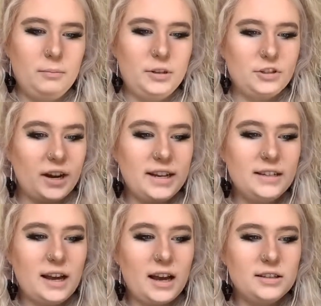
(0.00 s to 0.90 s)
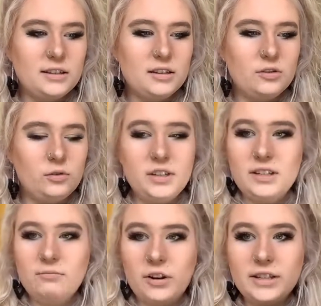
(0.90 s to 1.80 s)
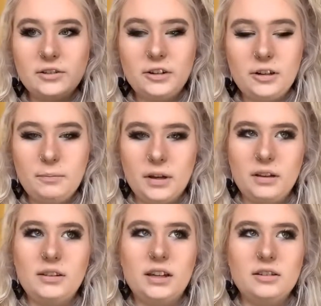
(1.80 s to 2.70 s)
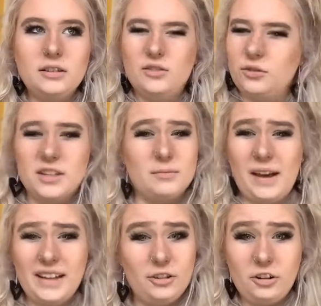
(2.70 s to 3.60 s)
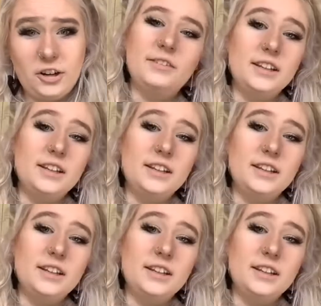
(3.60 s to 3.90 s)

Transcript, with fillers: portrayed as an autism rights group, but they're just an autism hate group.